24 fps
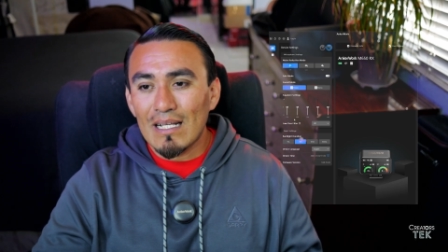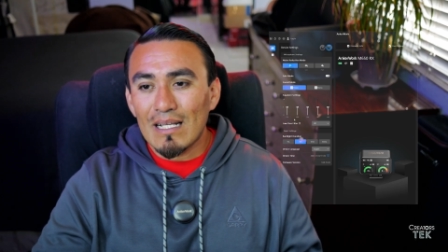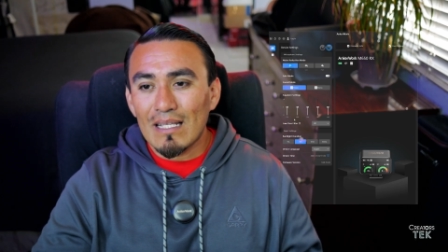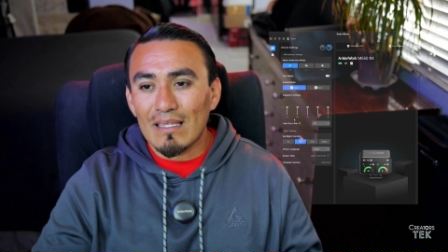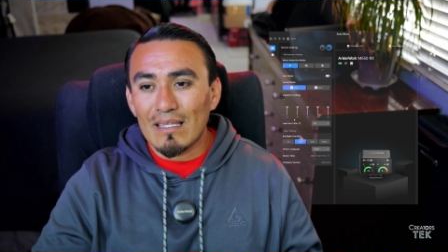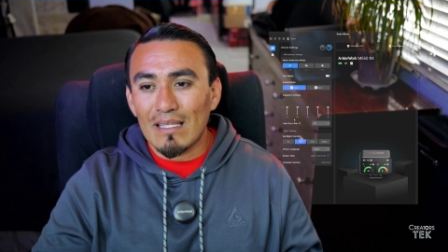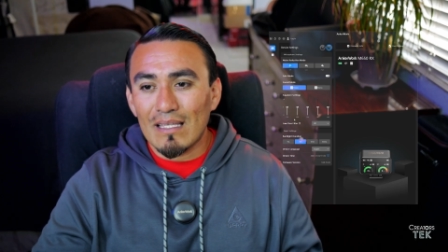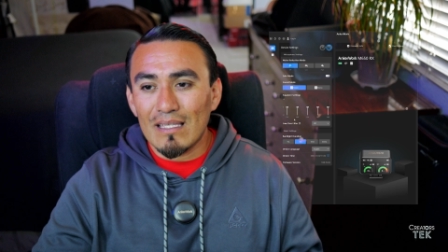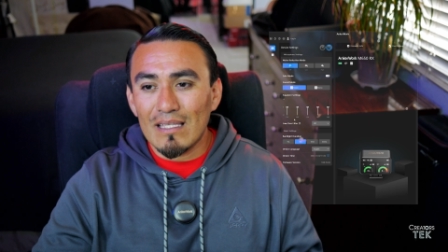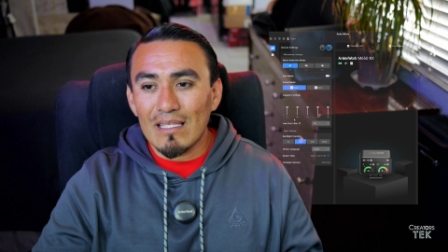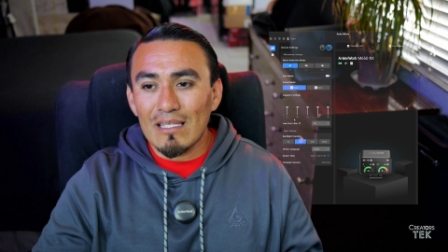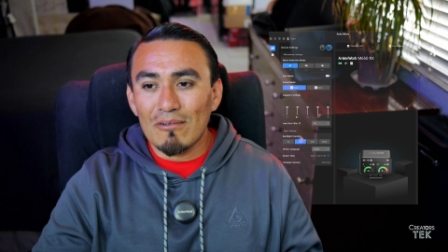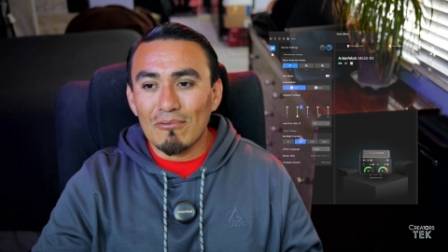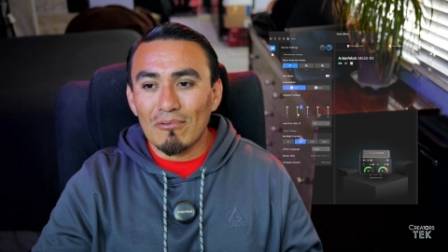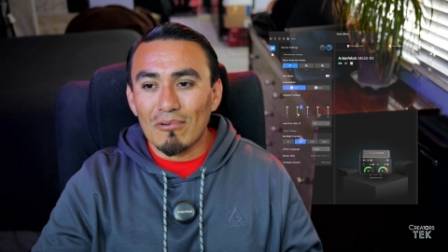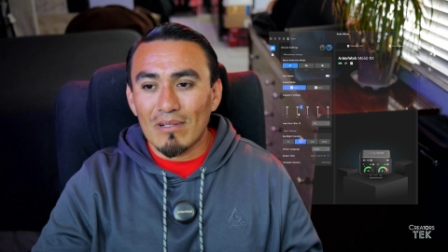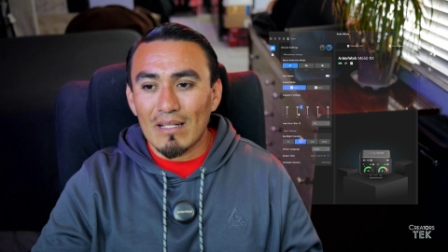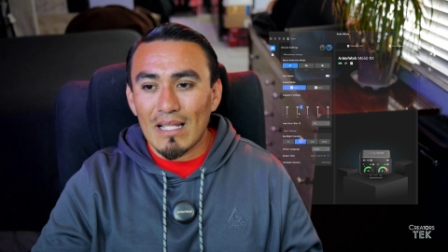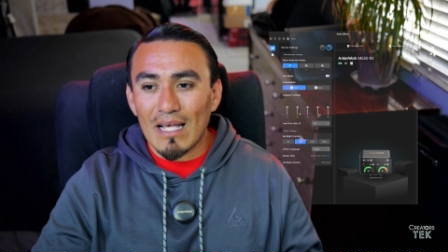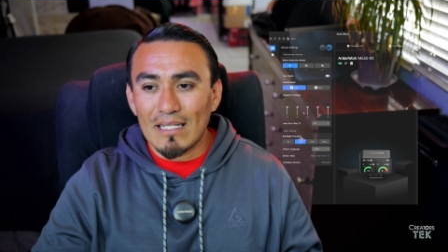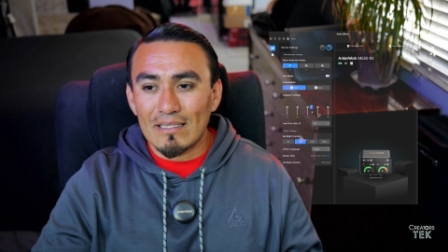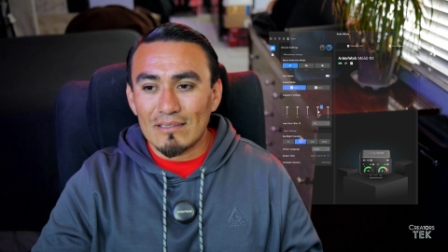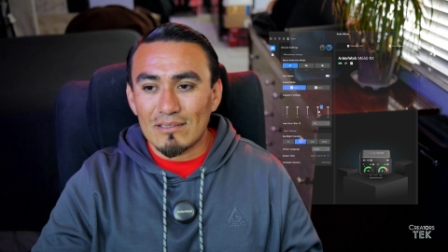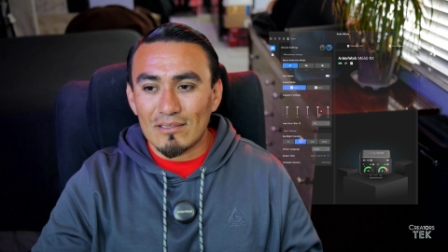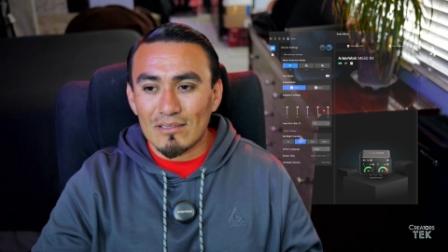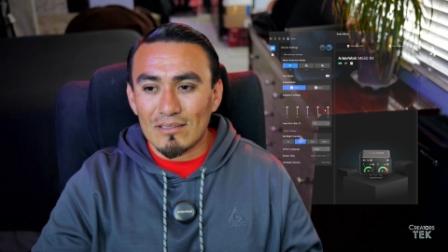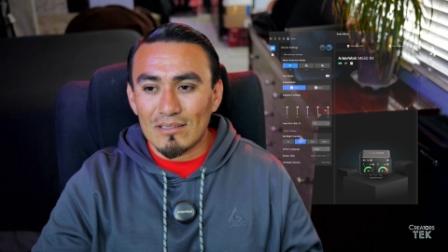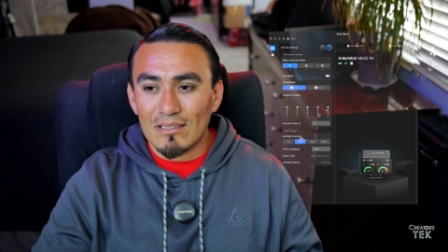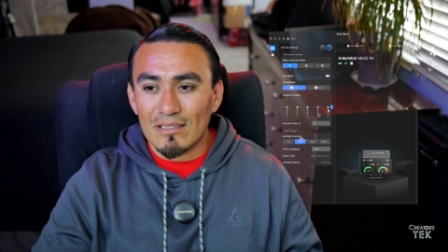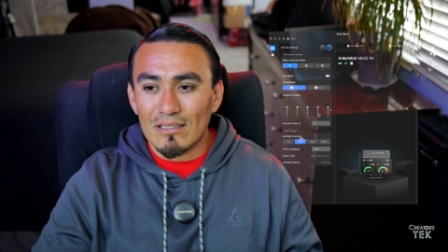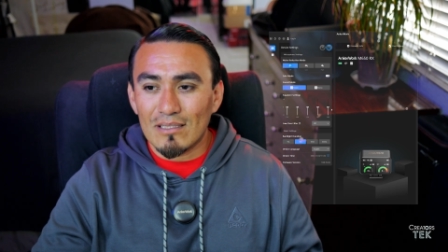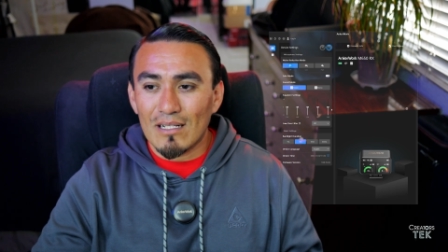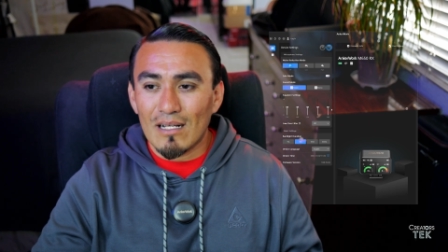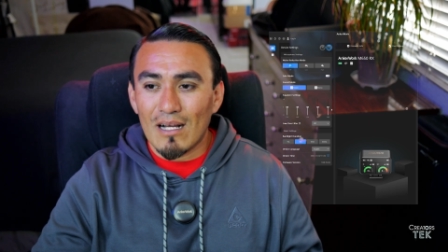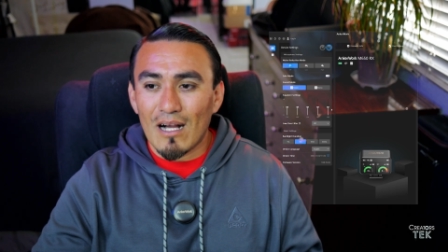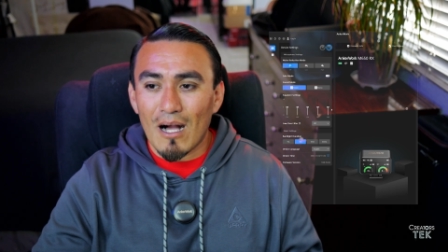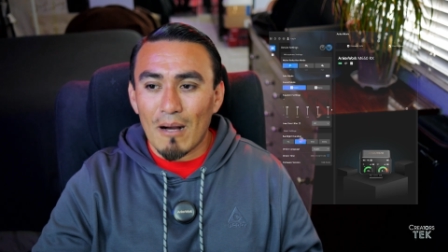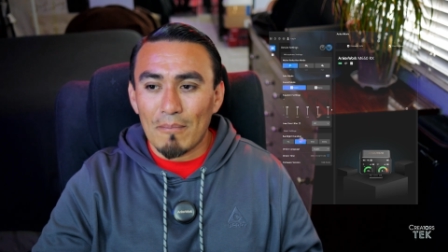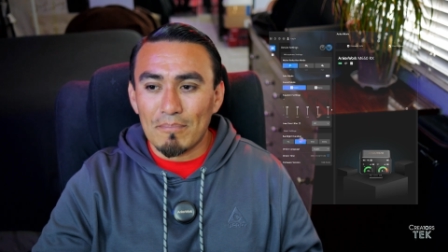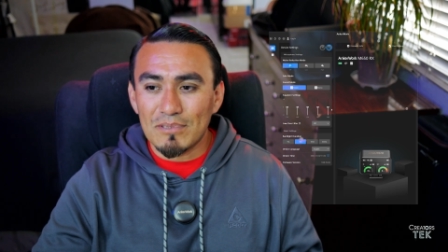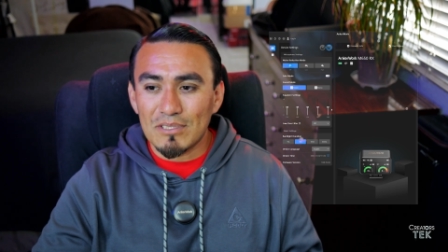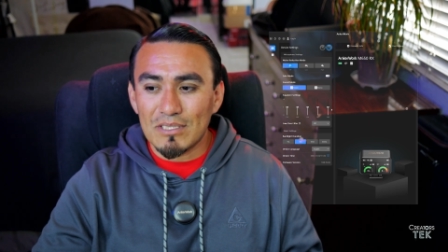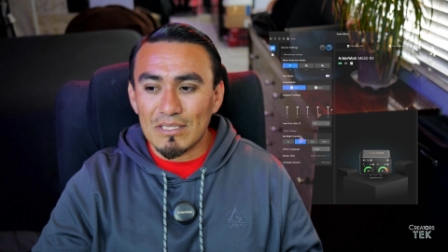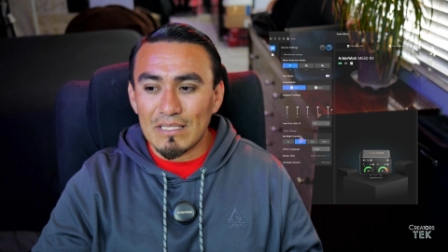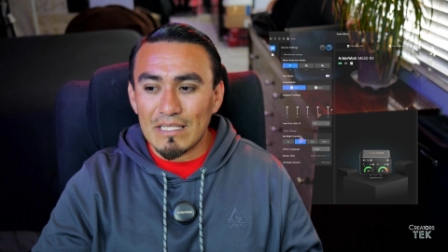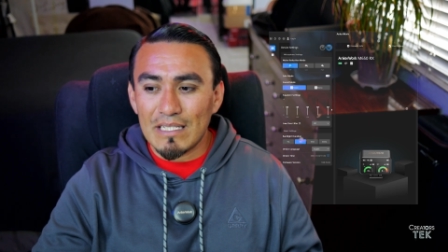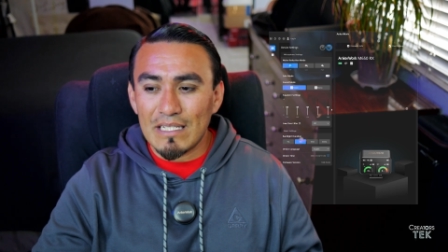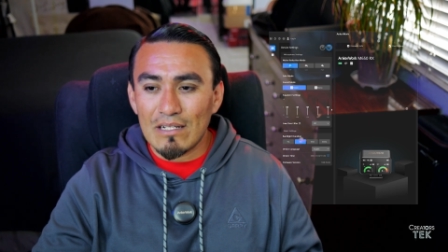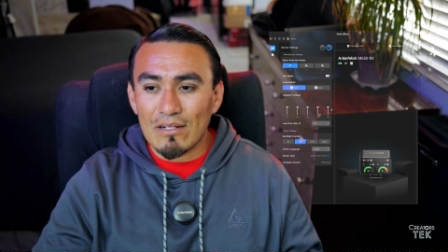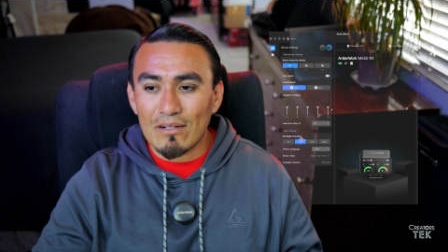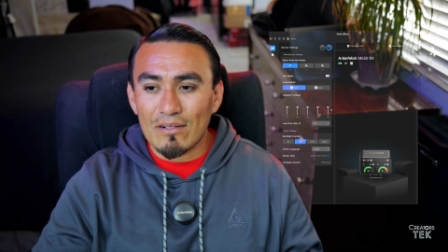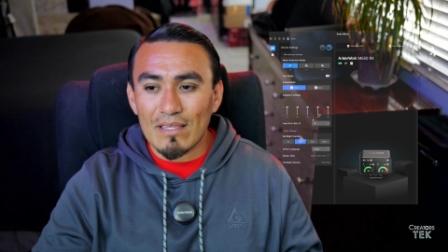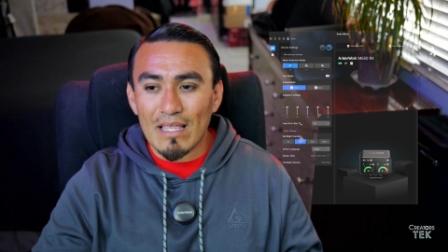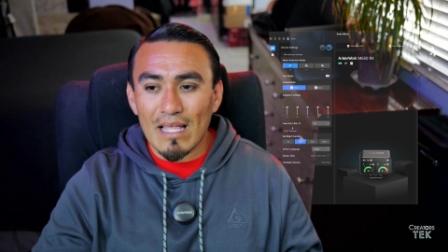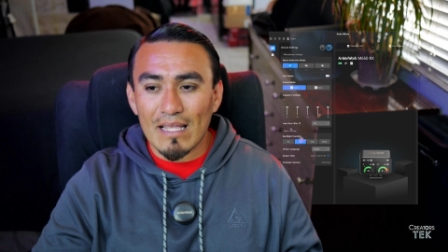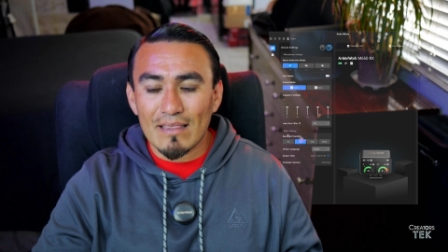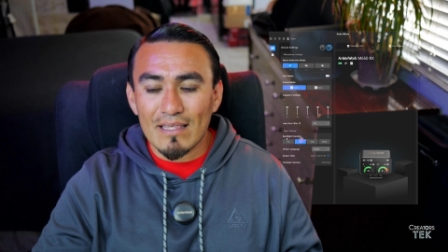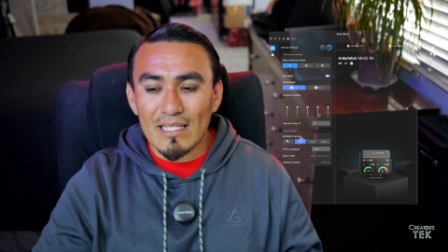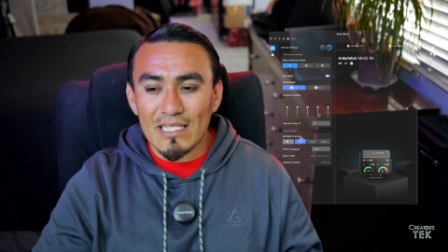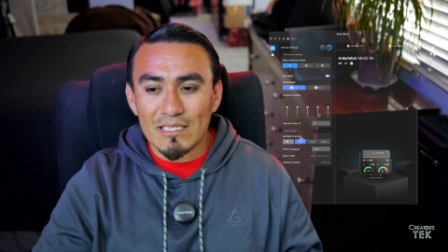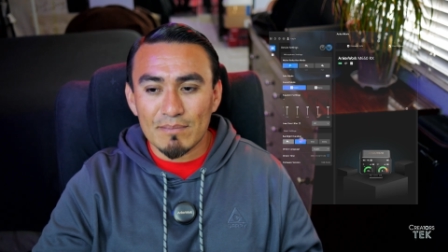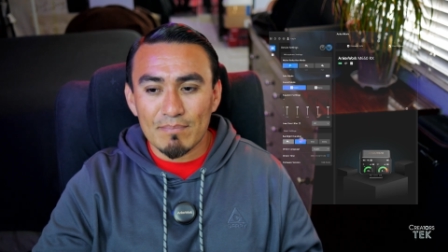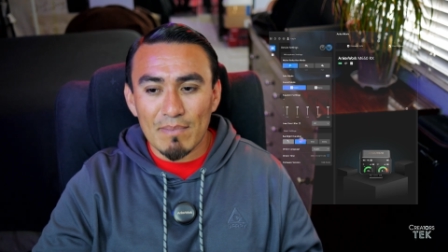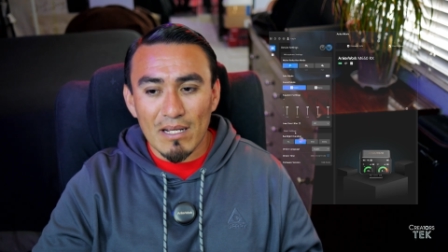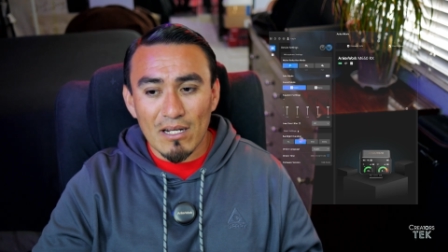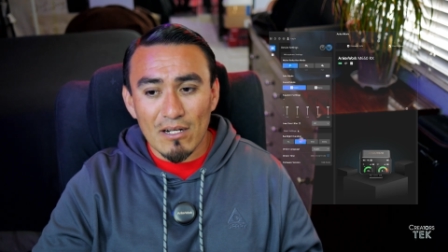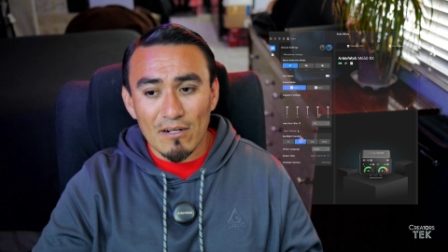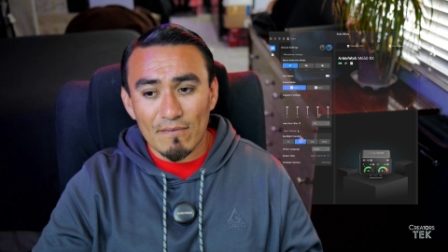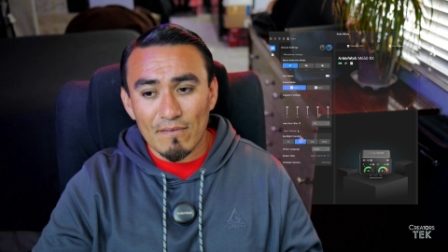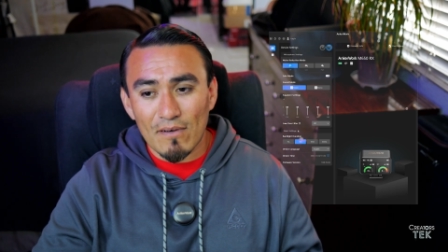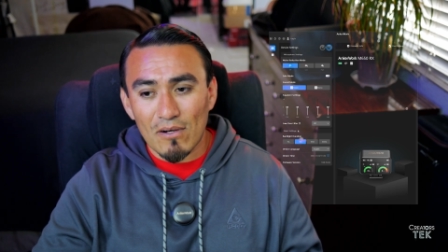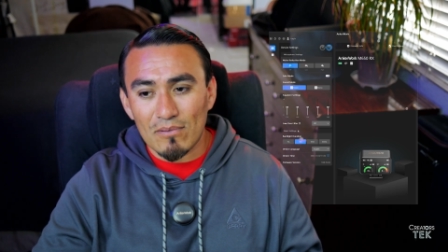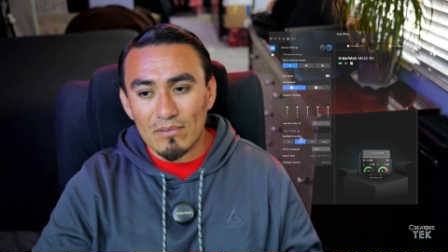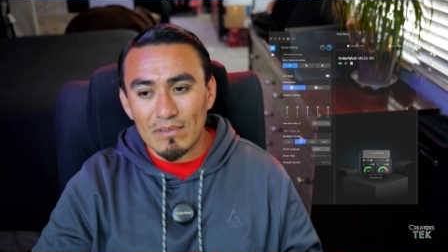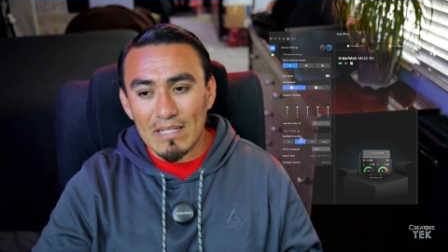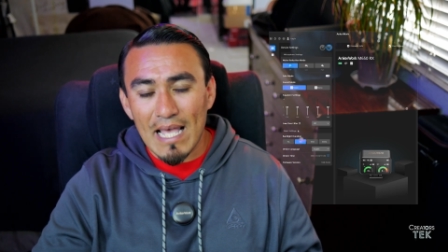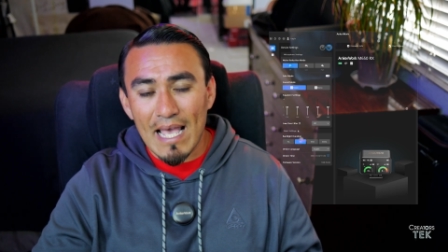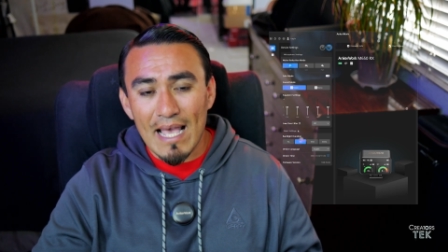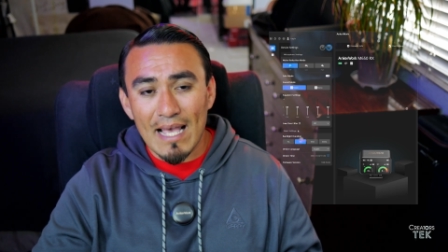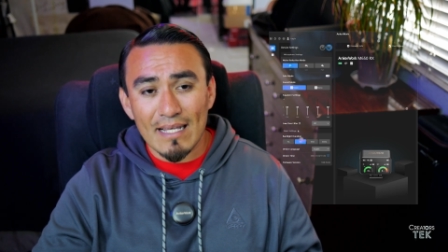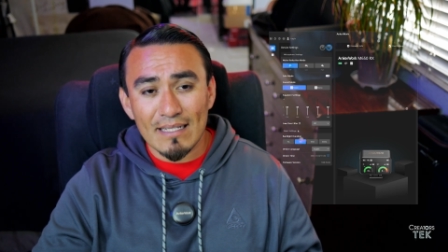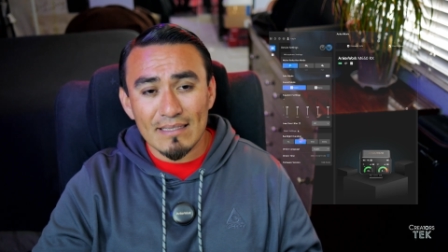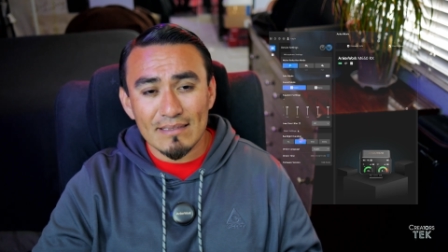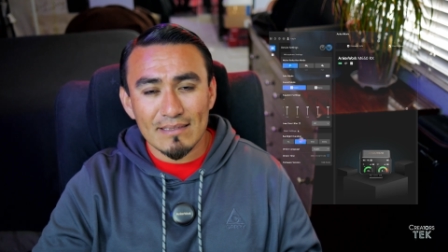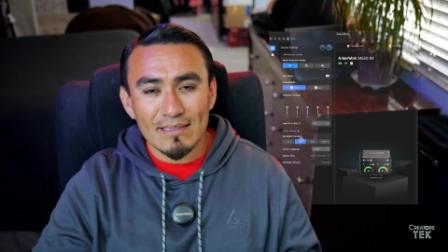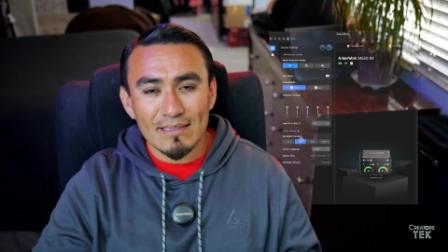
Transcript: The equalizer option here that this microphone has.